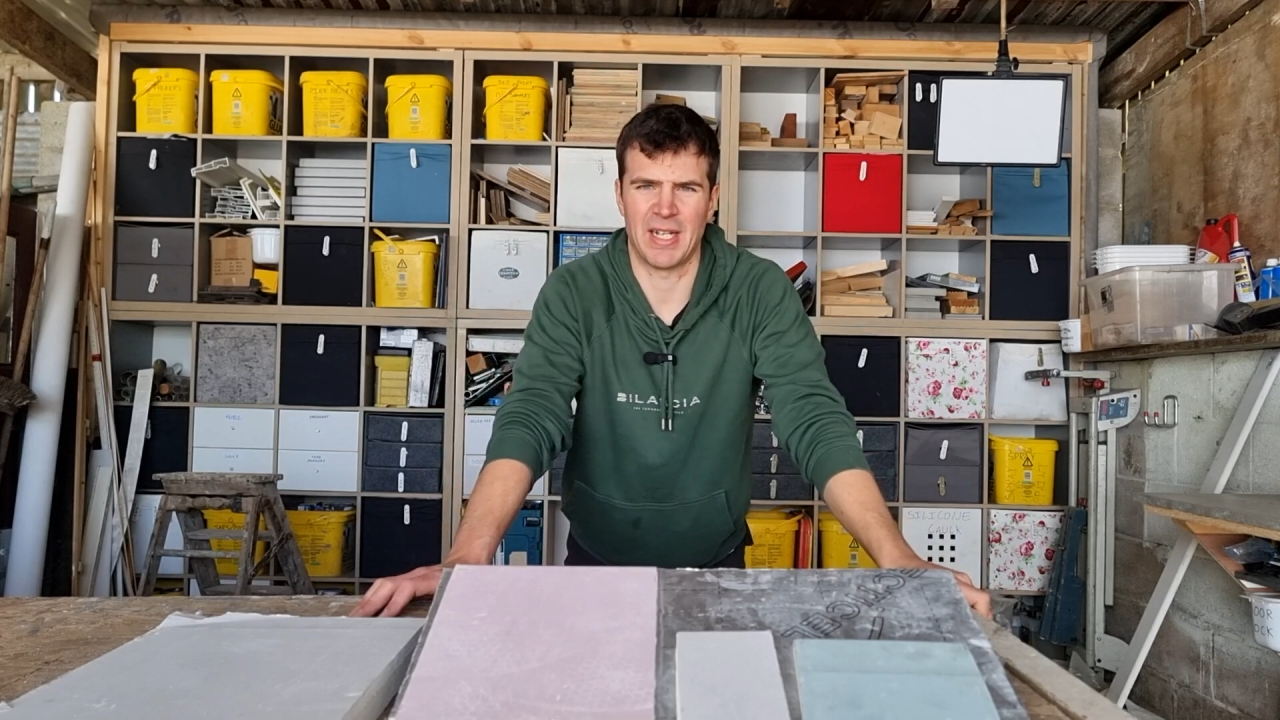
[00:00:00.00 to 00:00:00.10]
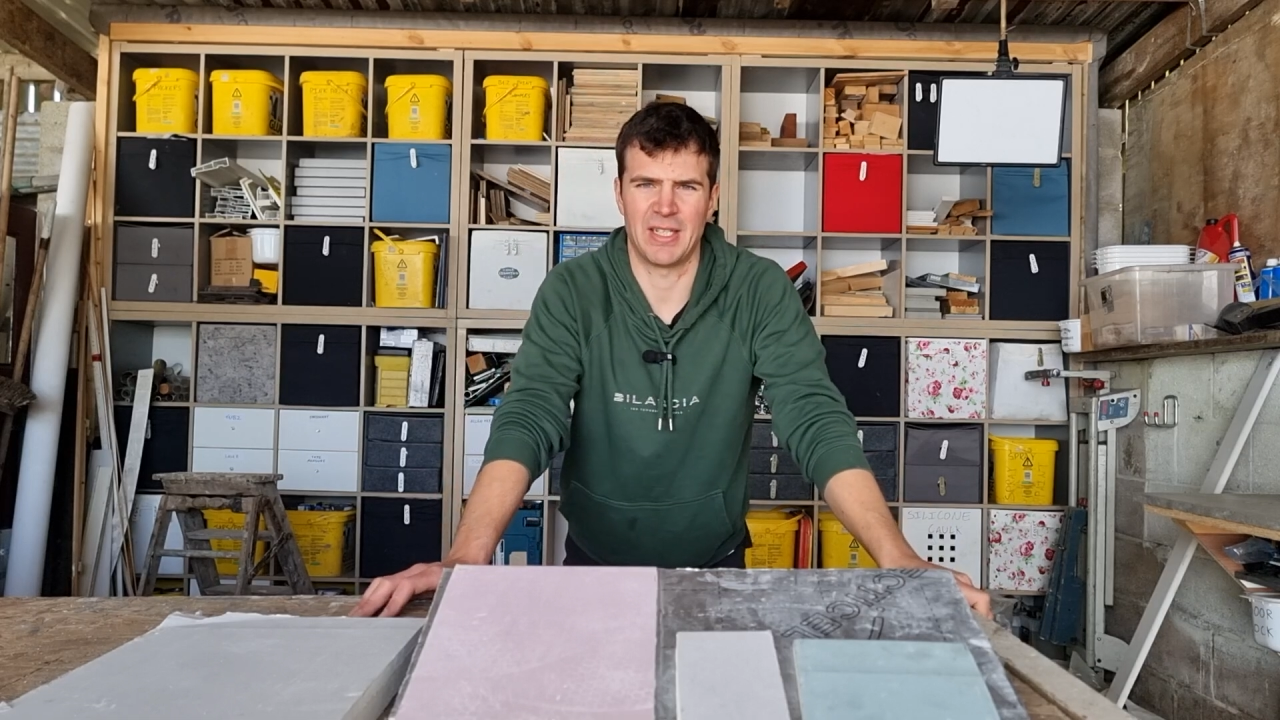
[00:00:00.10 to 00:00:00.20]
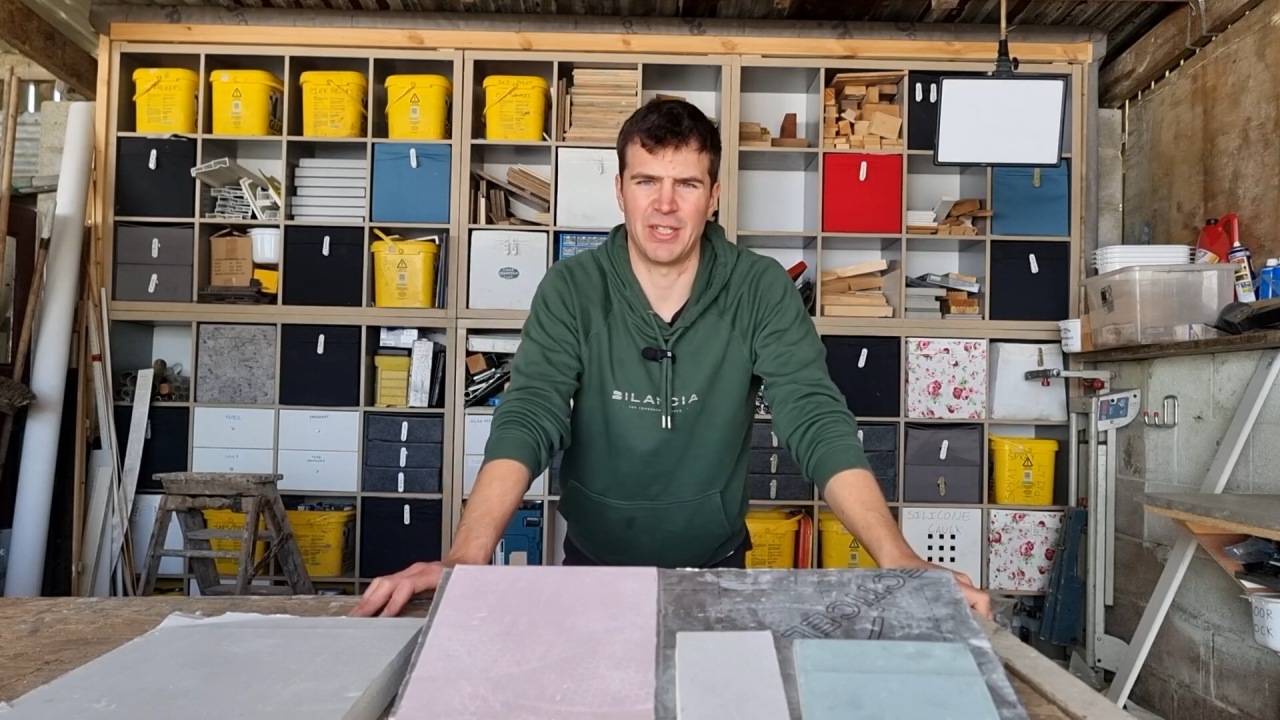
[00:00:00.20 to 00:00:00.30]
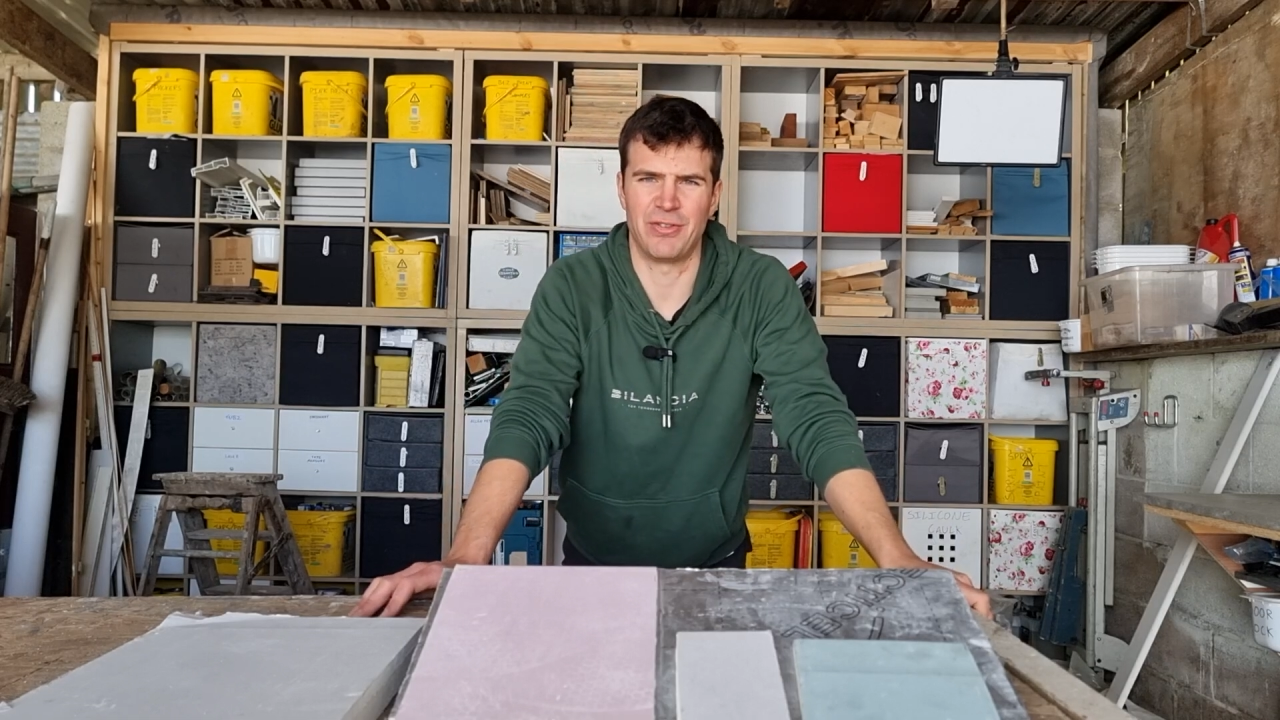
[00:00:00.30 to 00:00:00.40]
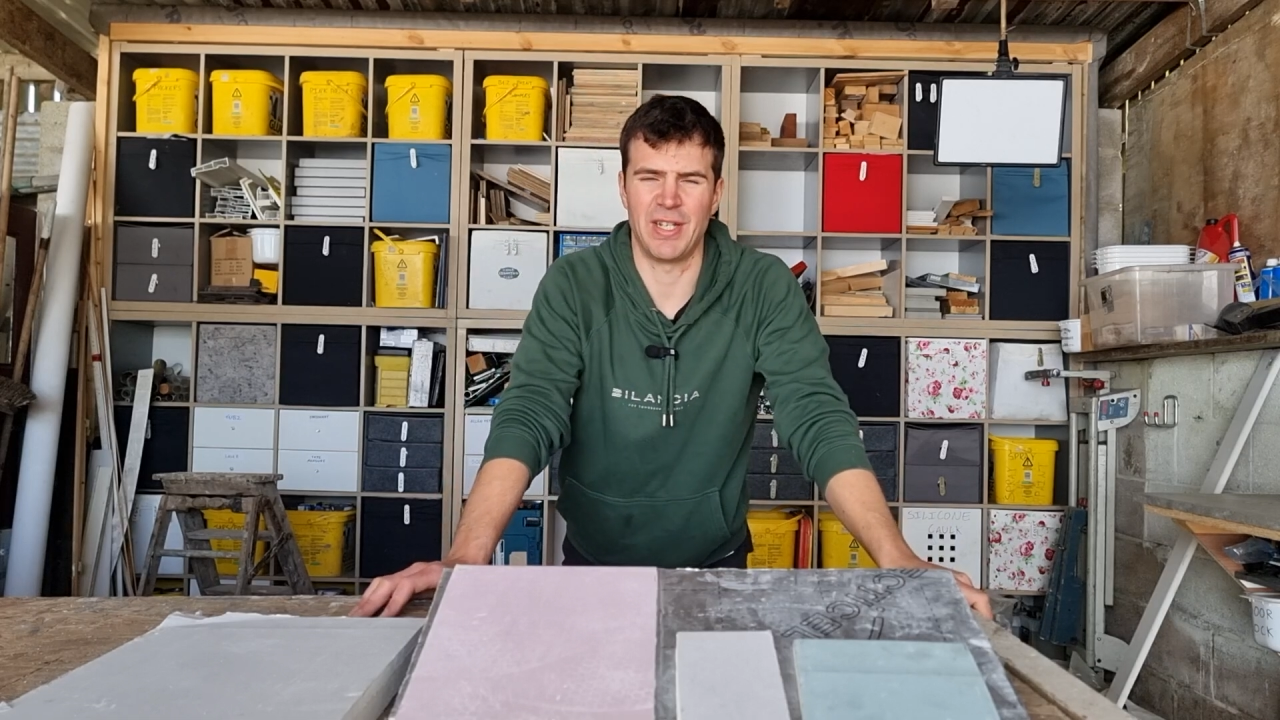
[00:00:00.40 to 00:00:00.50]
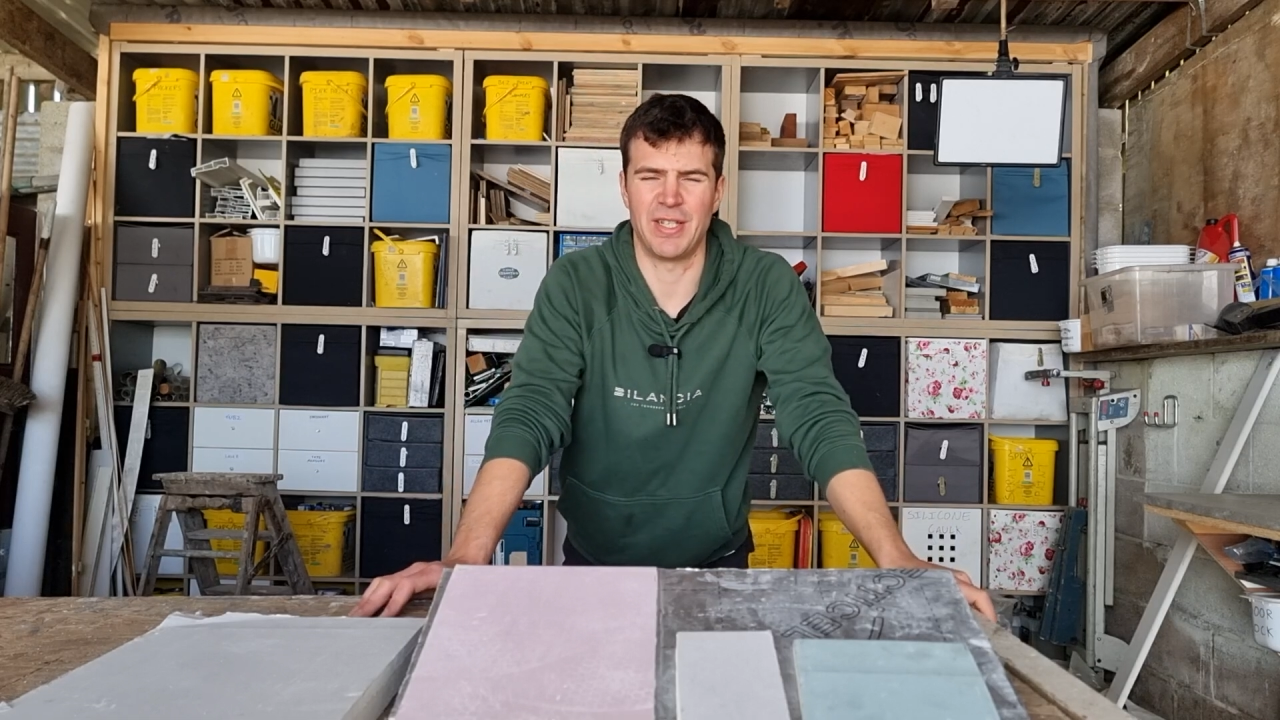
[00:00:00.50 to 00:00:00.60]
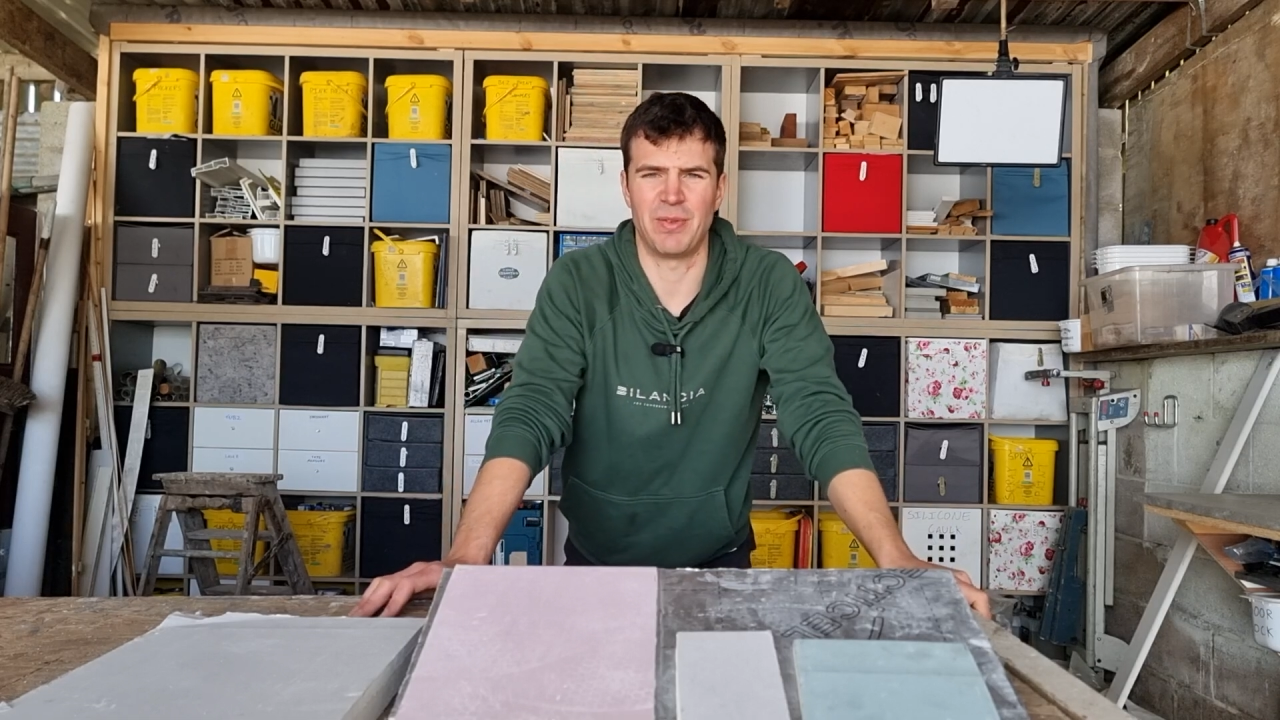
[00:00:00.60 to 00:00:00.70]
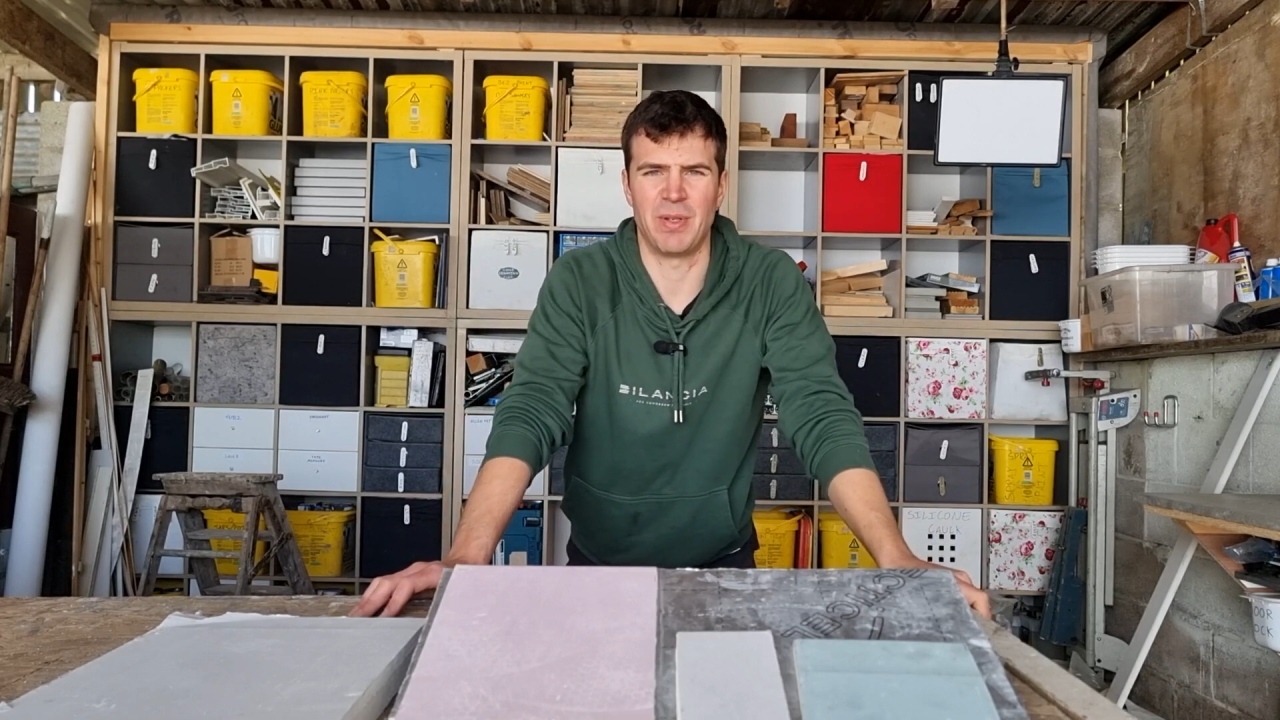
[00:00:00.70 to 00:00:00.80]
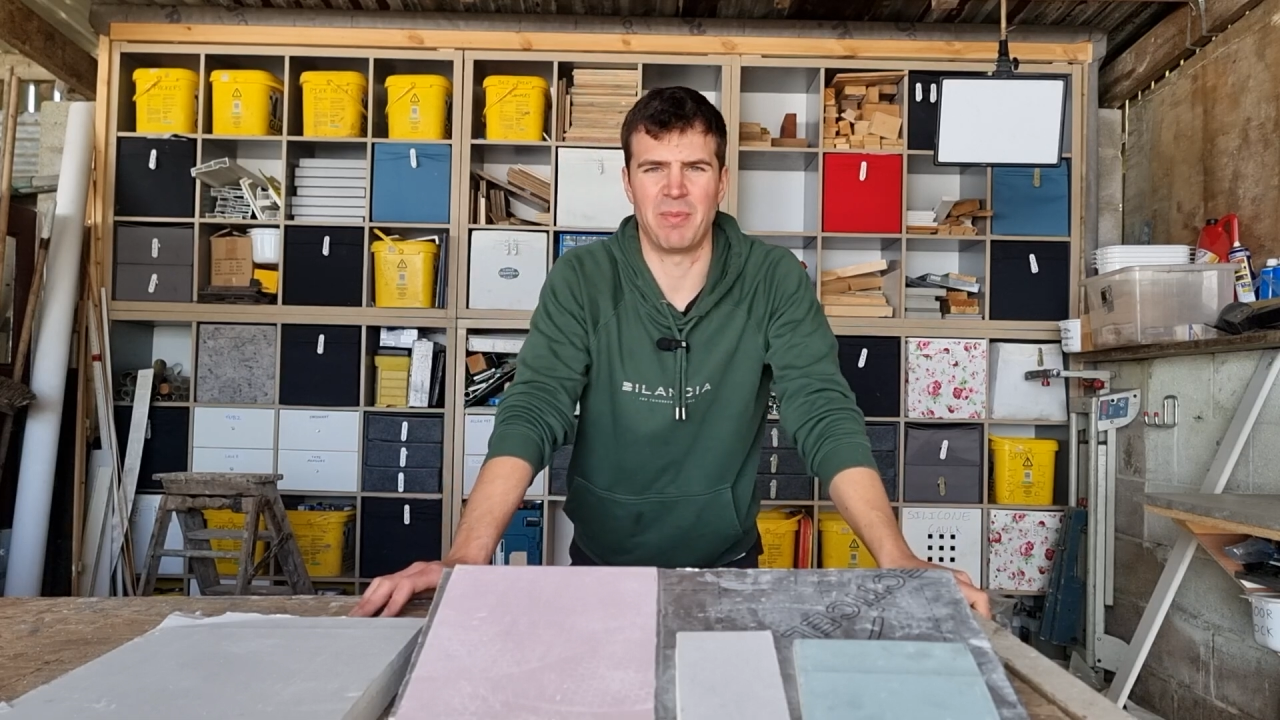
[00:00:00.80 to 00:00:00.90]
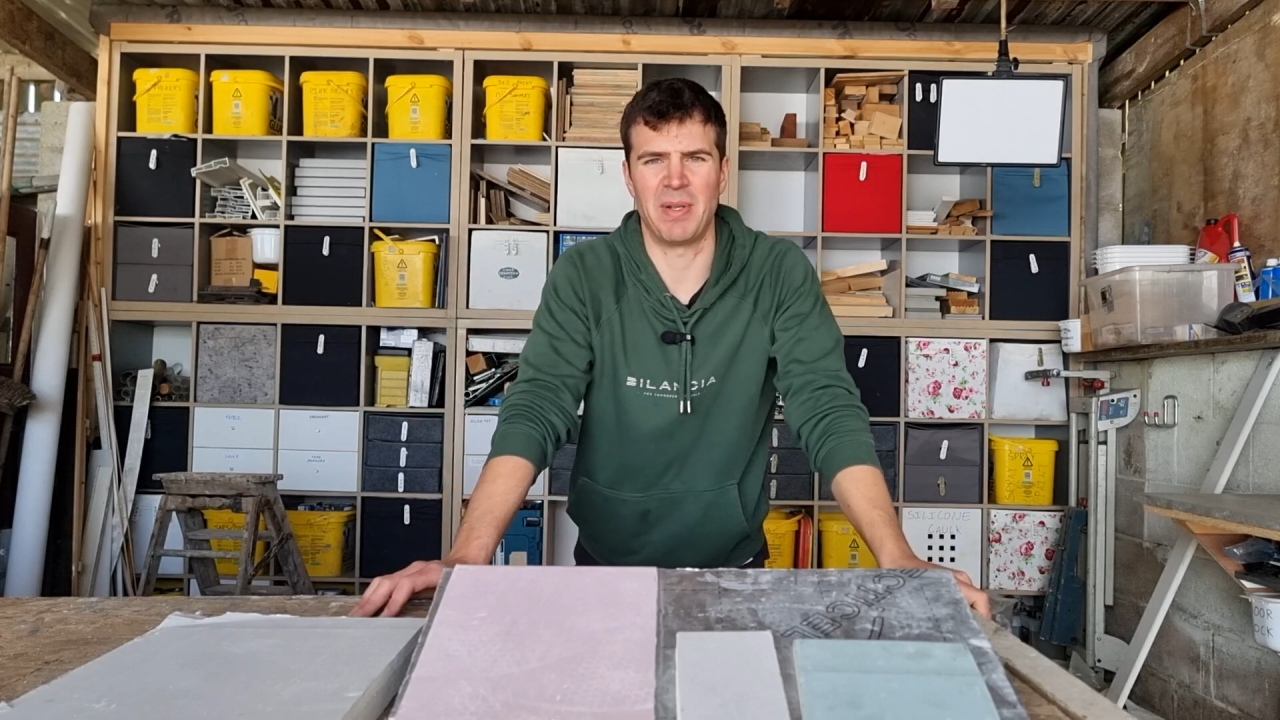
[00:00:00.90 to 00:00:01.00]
actually treated with a